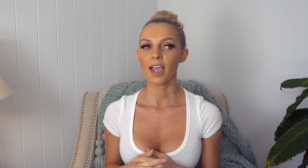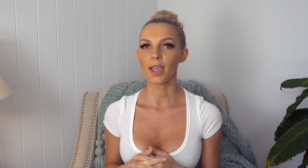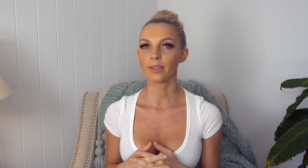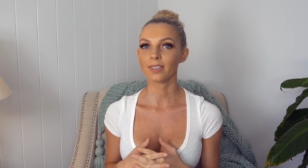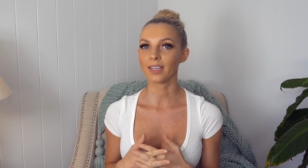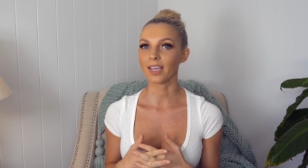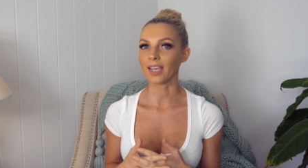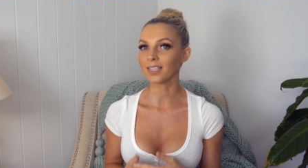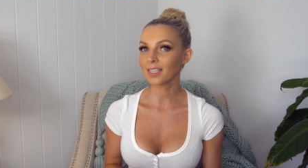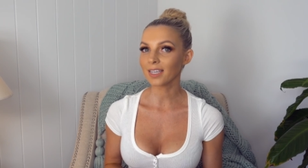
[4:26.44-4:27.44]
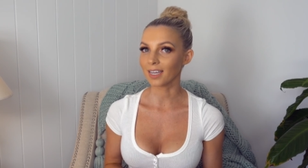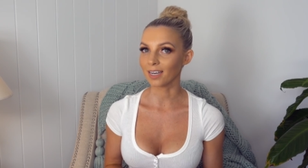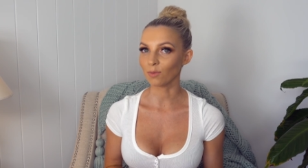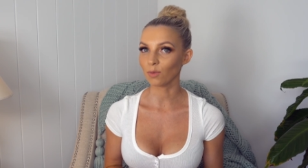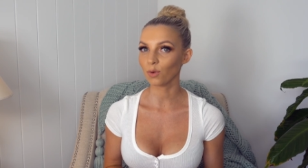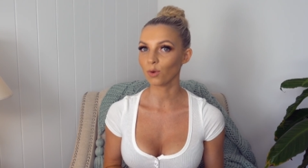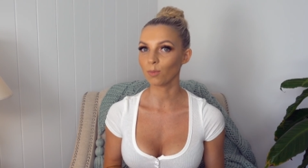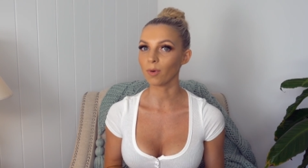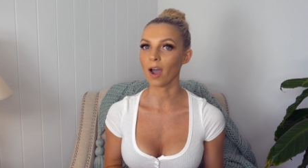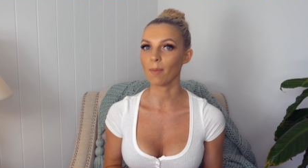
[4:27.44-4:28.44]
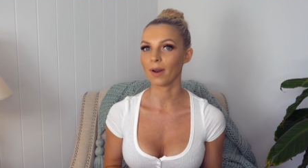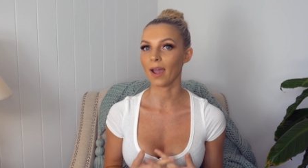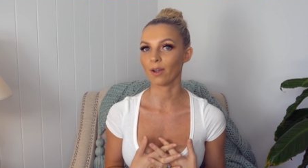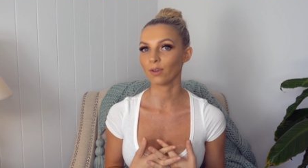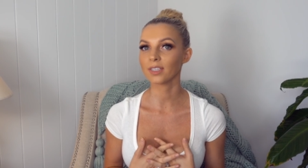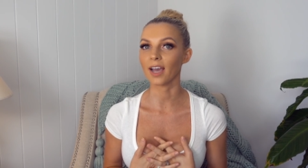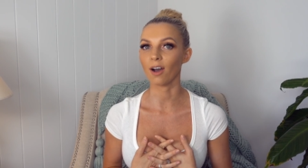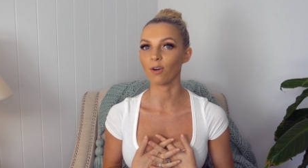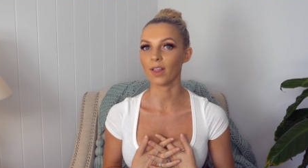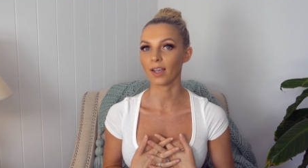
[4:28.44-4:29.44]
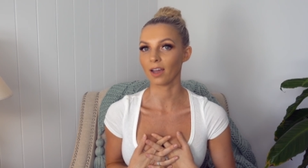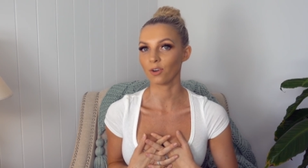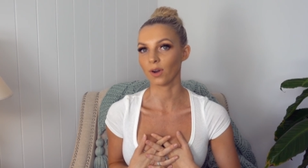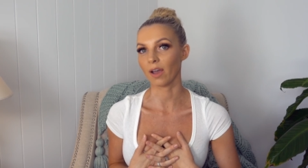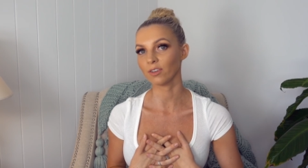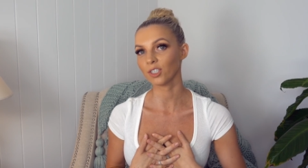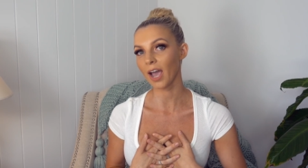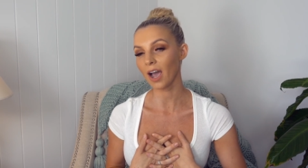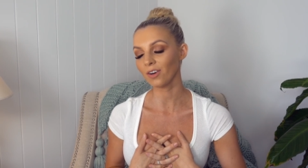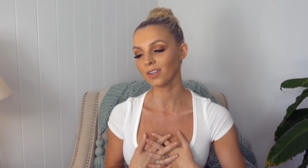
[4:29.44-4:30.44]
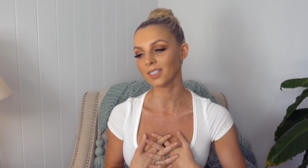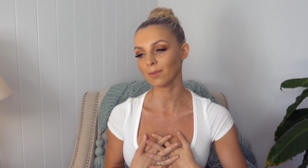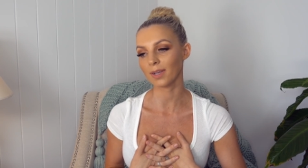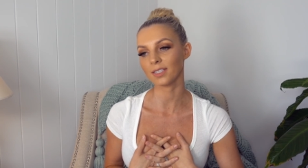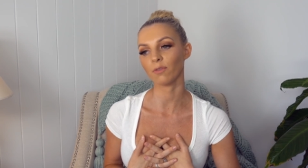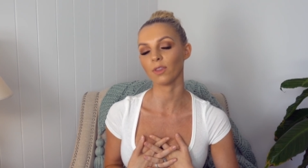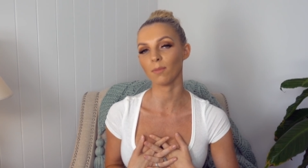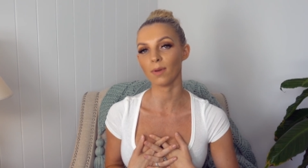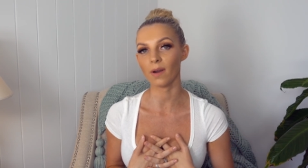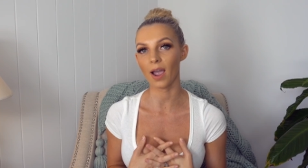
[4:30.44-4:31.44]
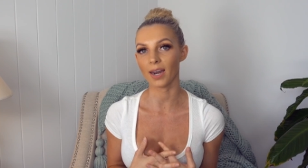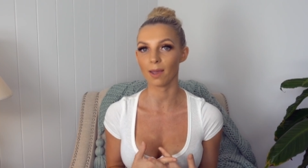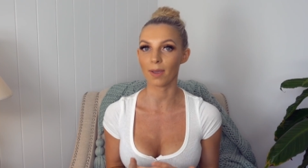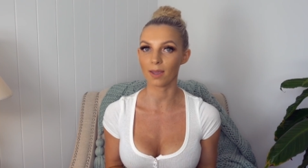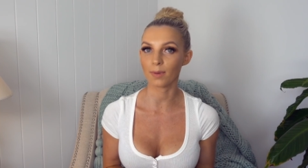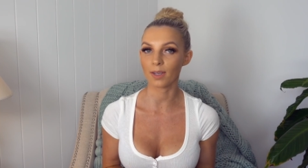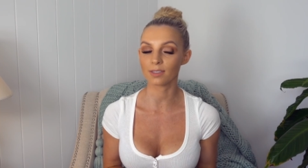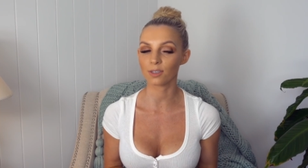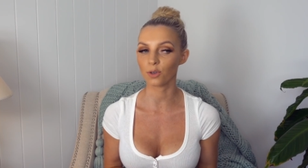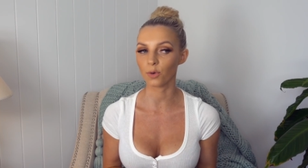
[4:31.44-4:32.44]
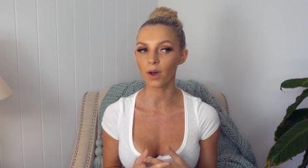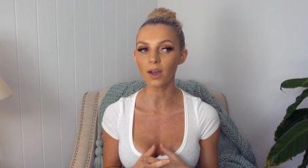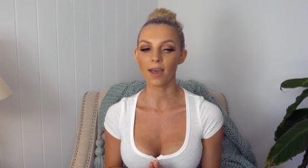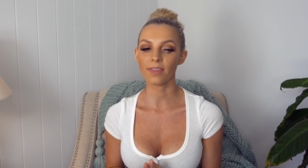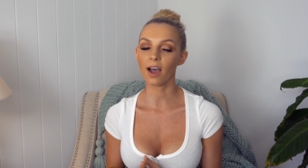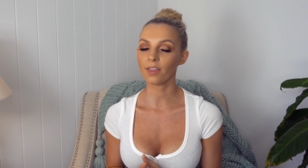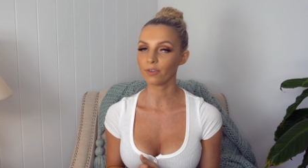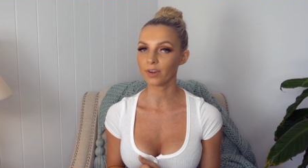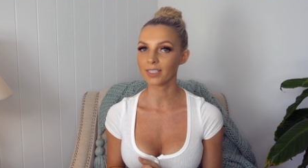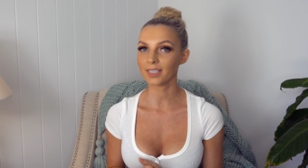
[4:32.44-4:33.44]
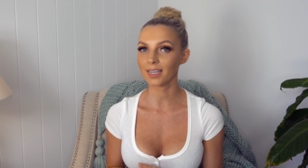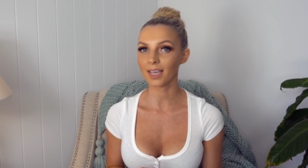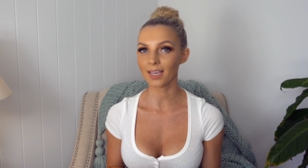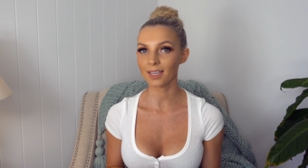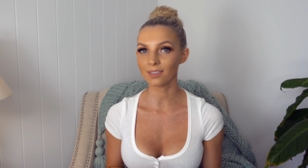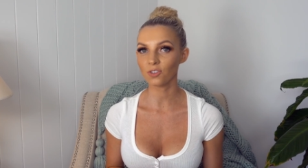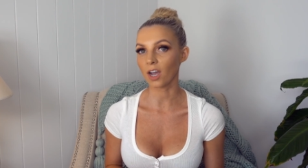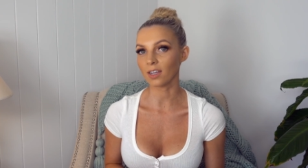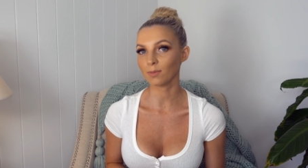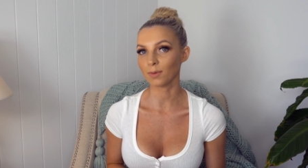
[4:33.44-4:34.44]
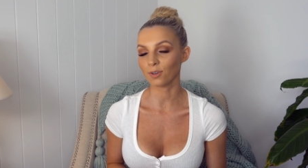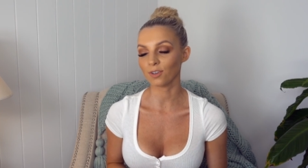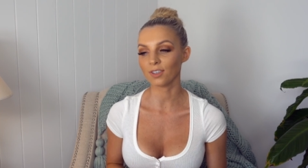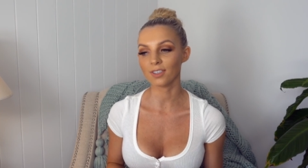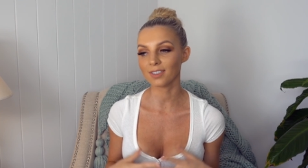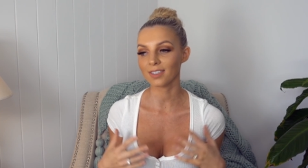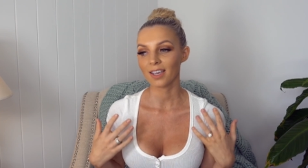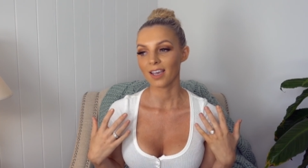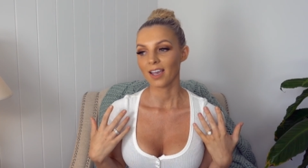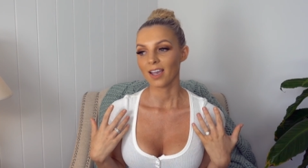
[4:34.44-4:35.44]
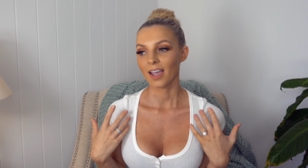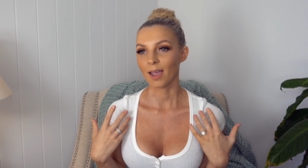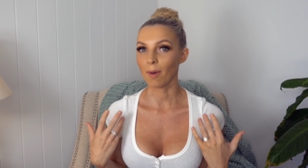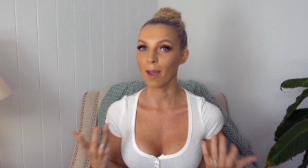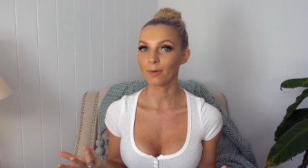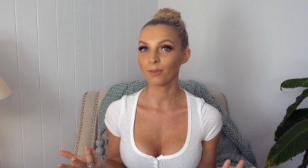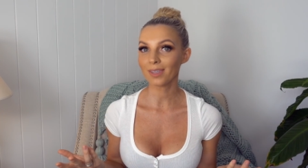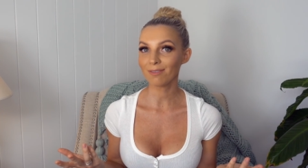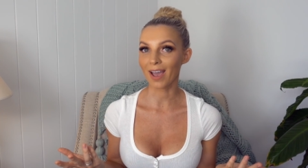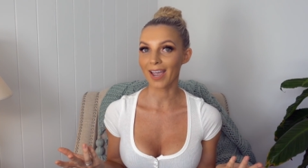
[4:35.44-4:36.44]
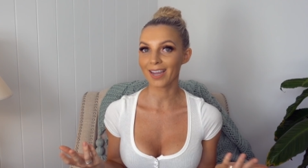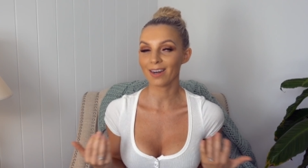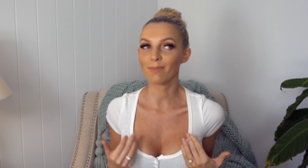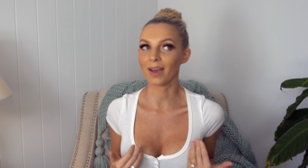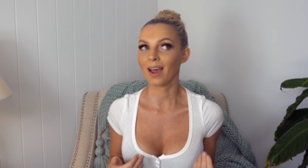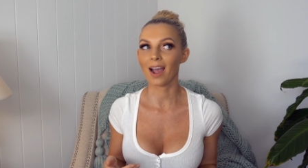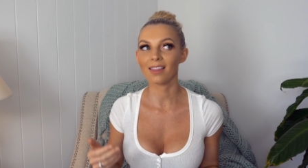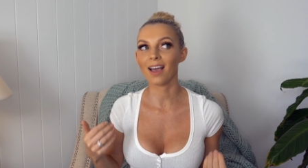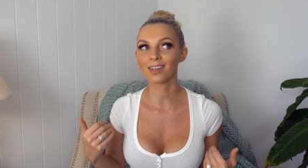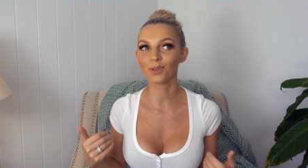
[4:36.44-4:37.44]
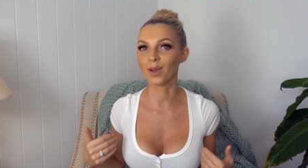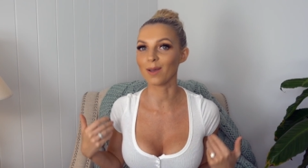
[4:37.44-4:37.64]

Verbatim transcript: it's easily hidden with a good bra but I could tell like I'd go and have a shower and see myself in the mirror and it made me insecure and the other reason is just because it might be really vain but I like to